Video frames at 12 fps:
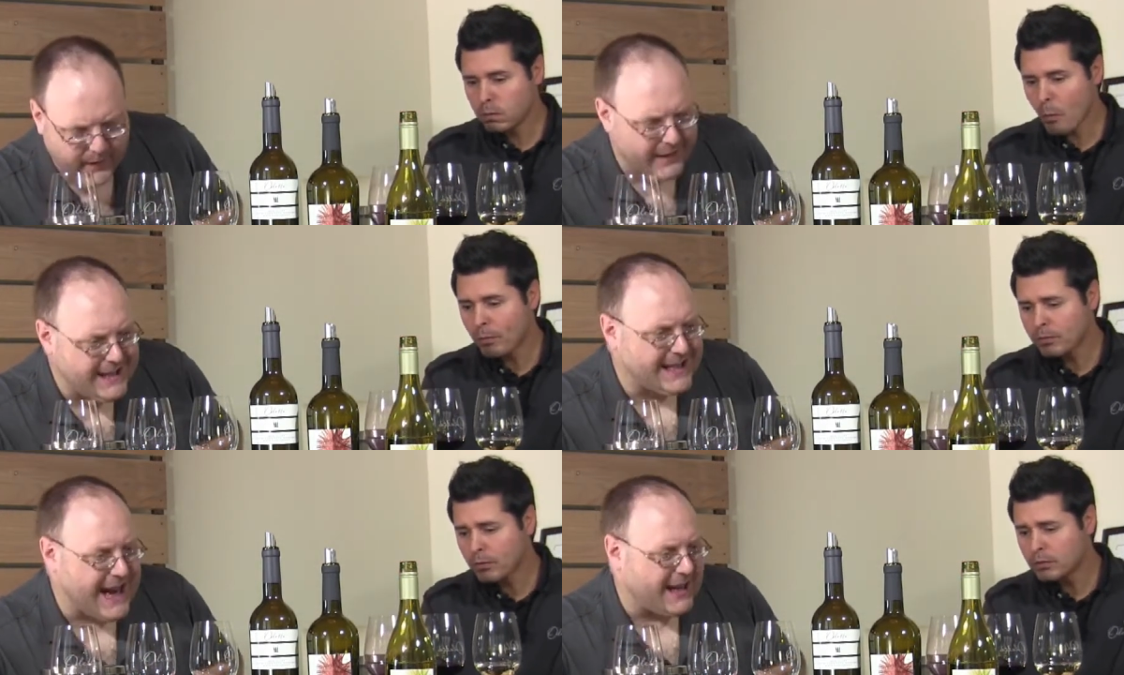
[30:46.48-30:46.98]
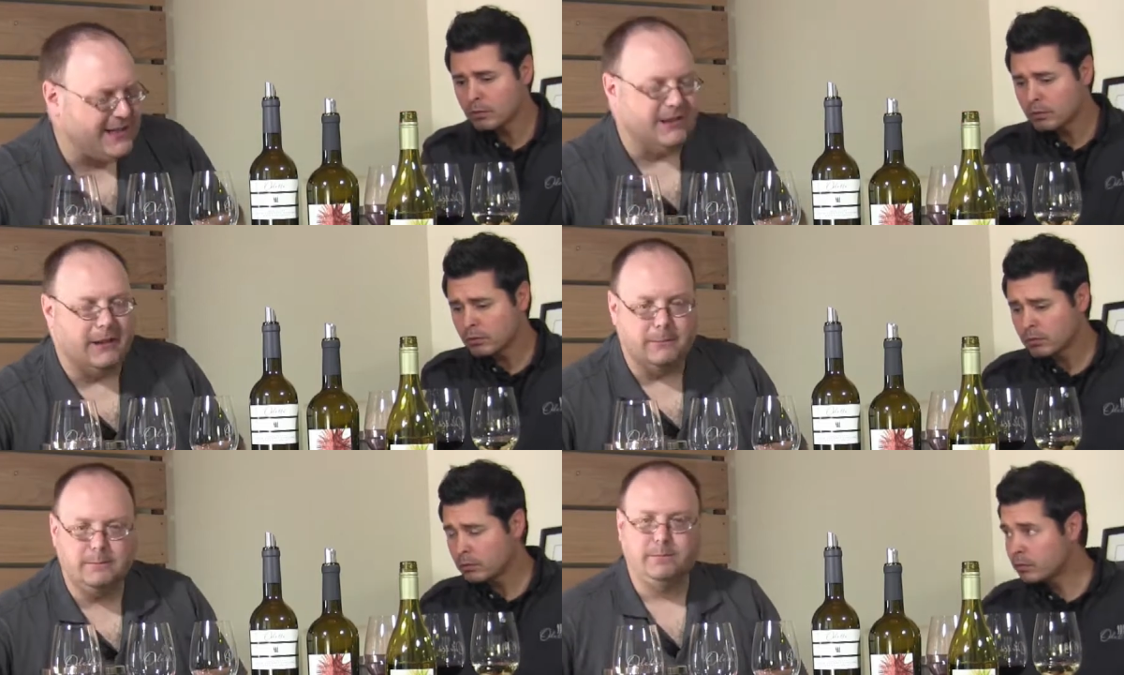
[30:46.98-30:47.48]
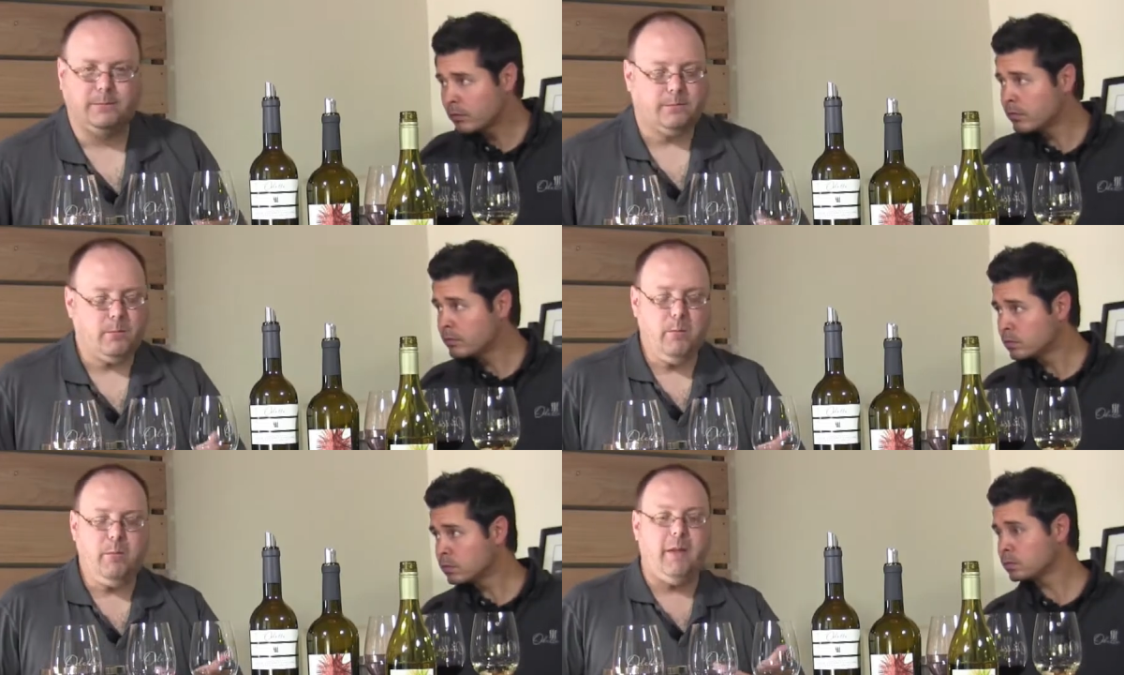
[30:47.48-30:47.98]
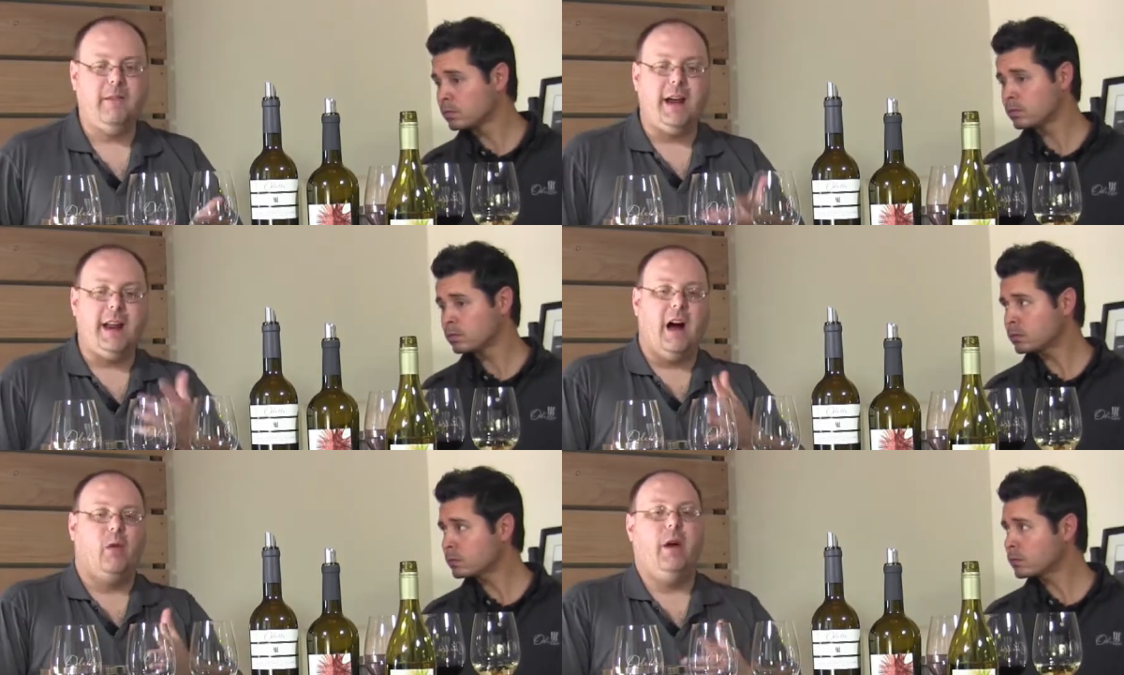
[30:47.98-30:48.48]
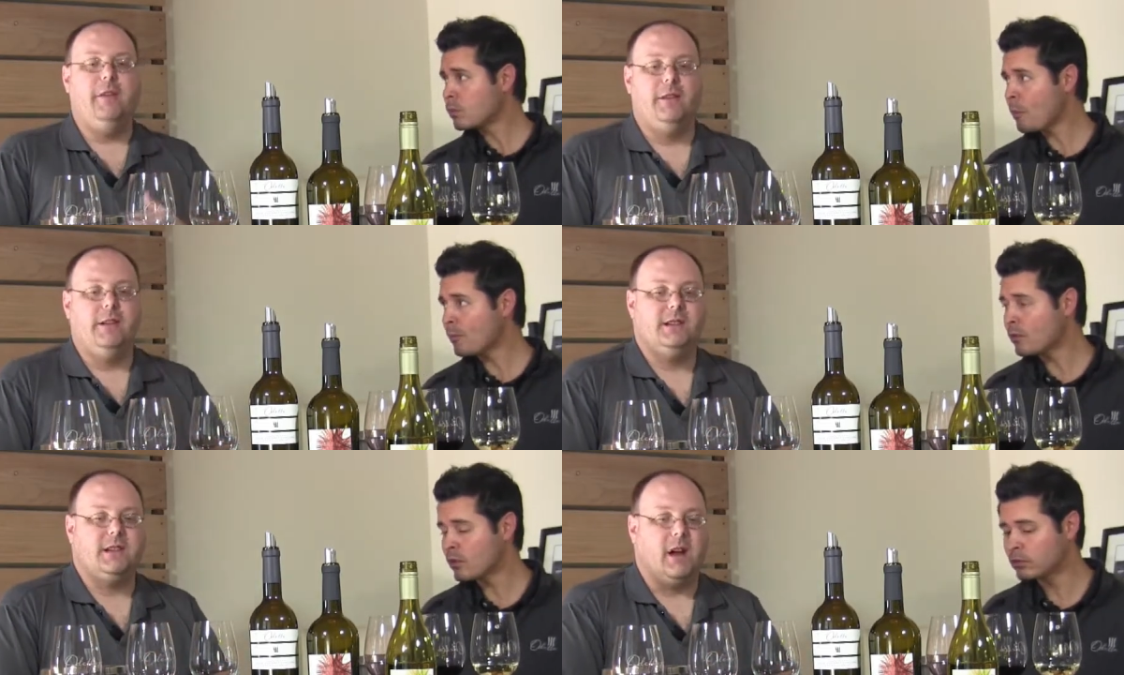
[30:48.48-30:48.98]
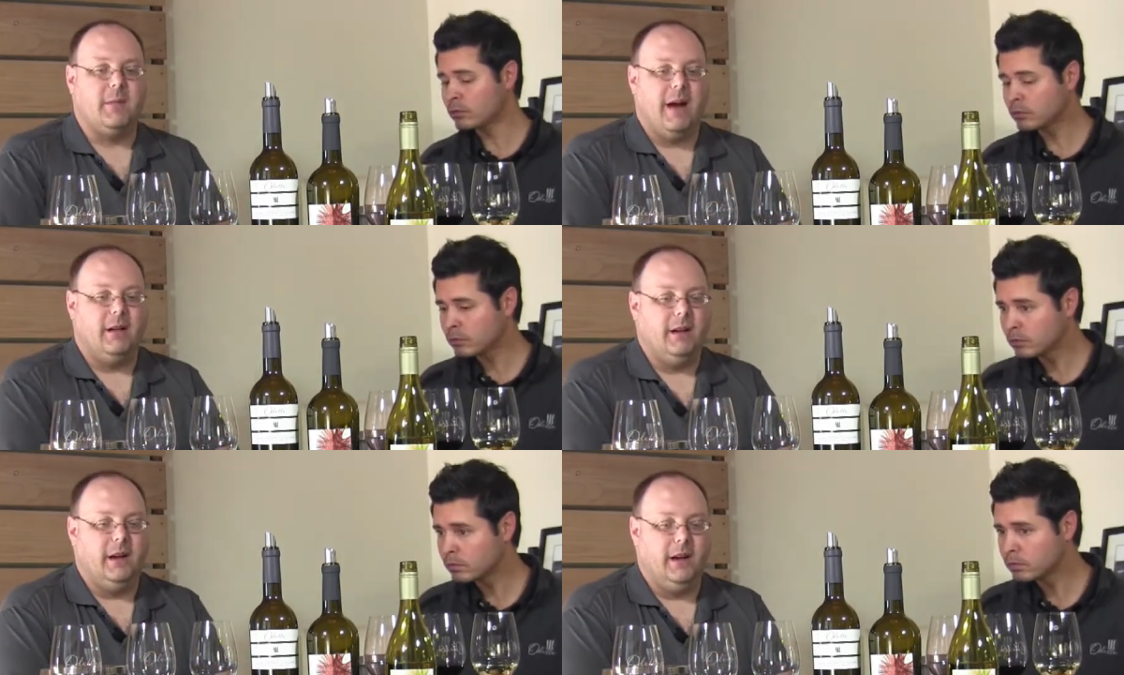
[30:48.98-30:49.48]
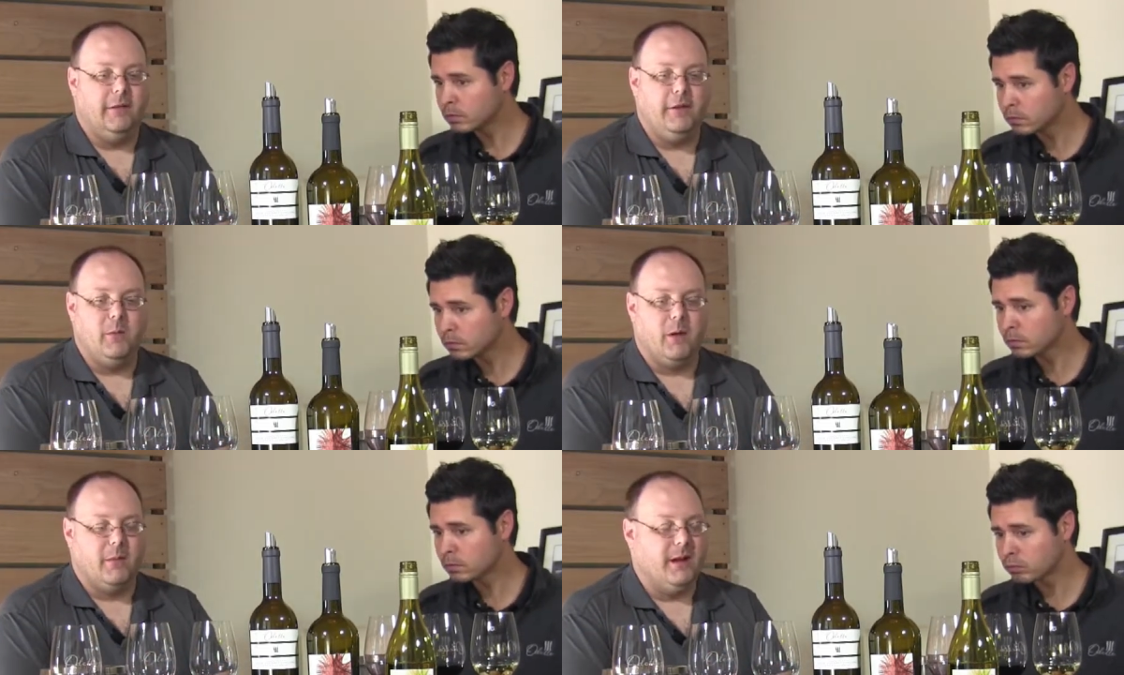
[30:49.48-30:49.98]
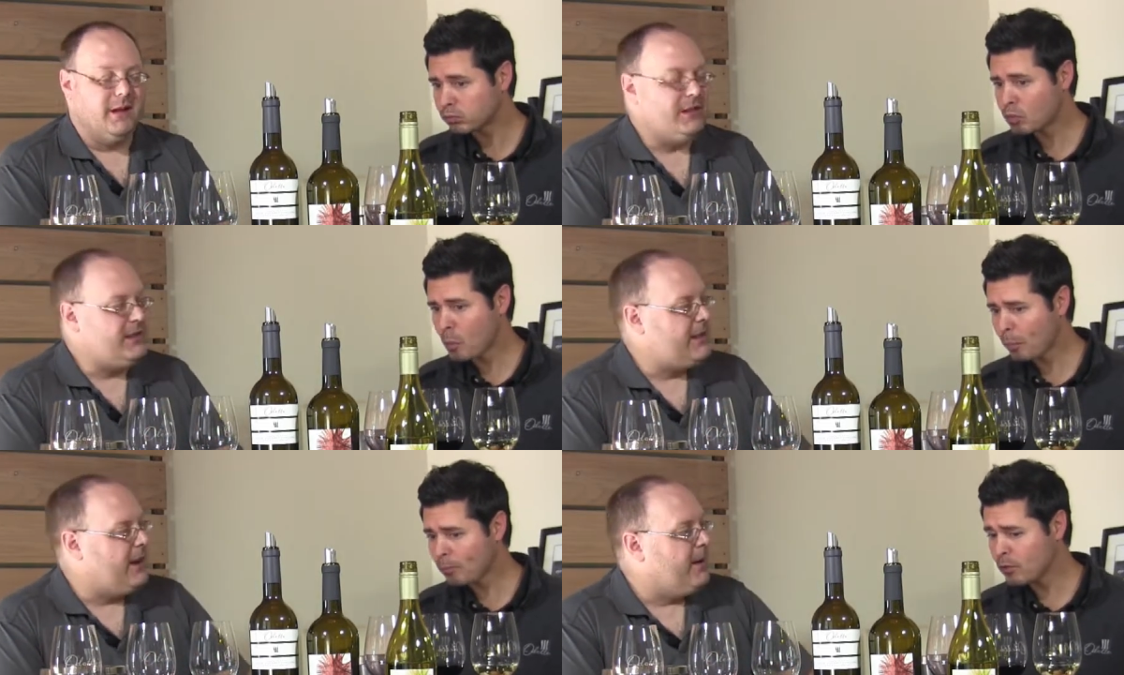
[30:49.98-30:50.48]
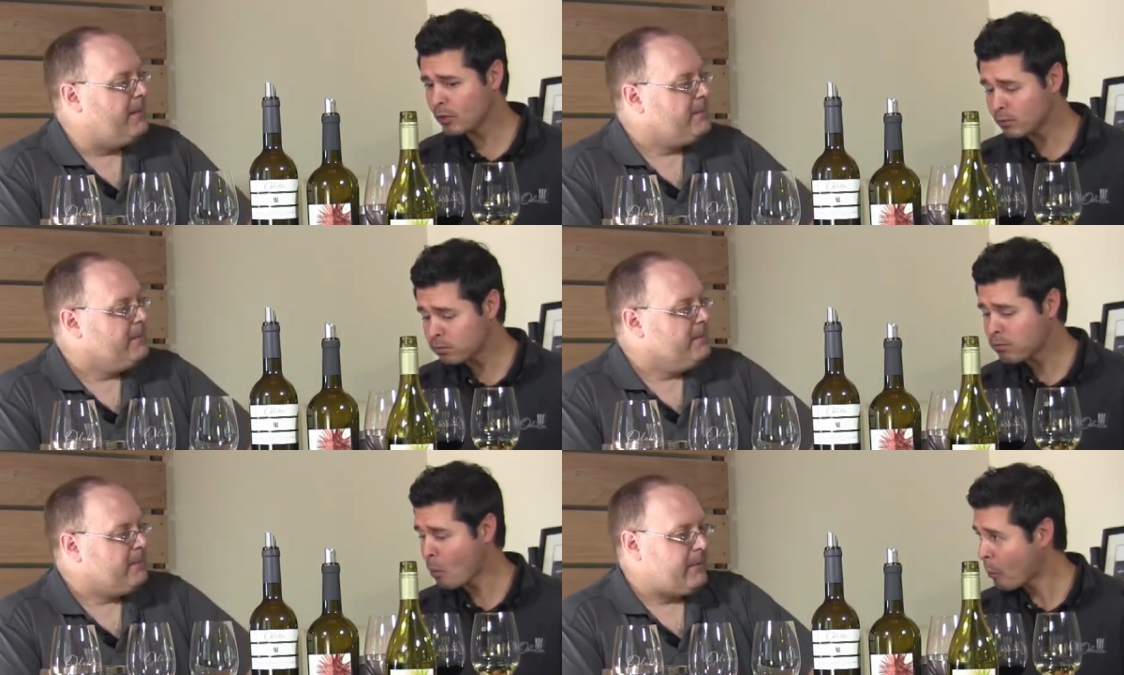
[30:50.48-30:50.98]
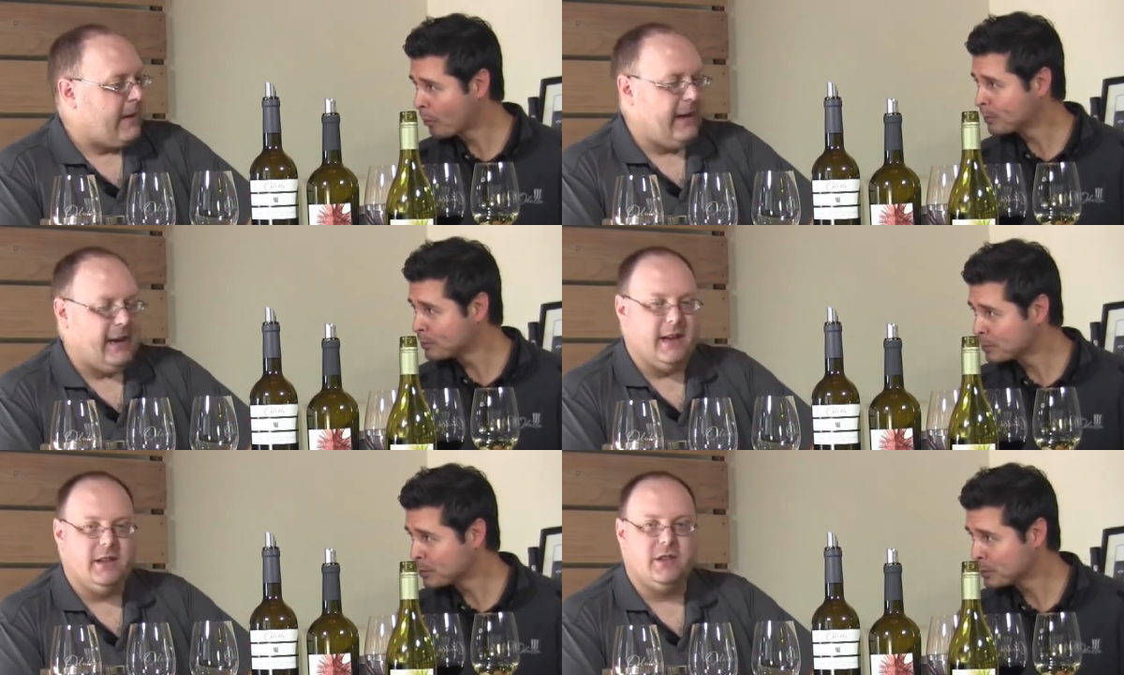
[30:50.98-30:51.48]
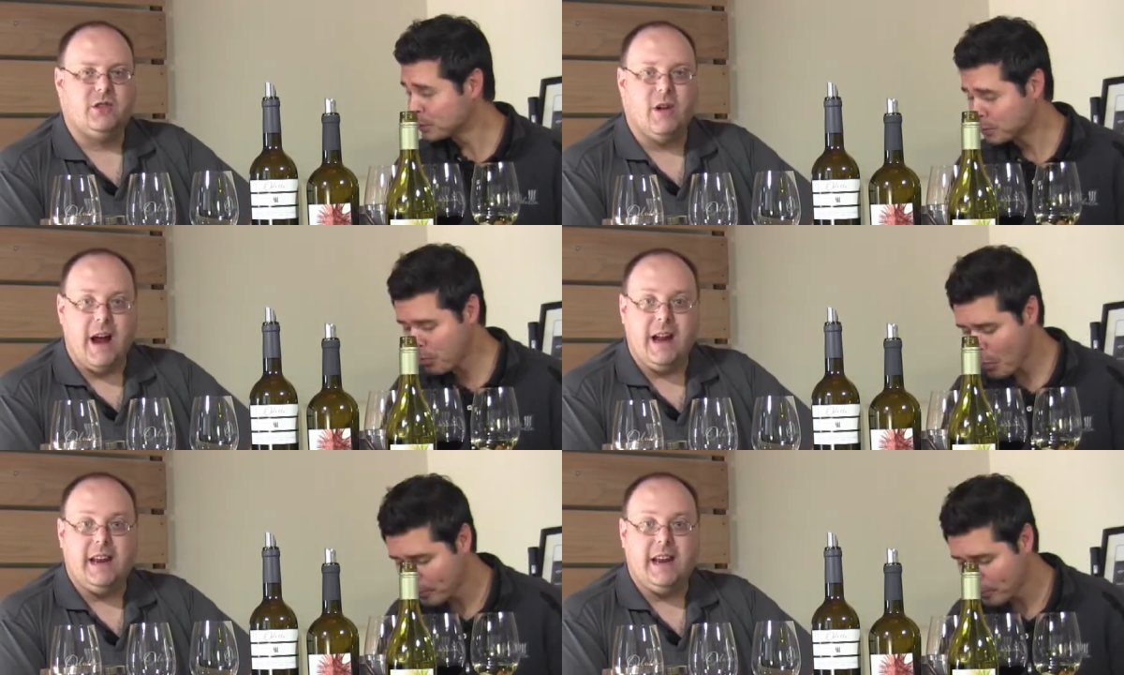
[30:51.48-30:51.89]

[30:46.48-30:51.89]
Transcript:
Speaker 1: This is excellent. I cannot wait for this to come out in a few more months, so, and to try it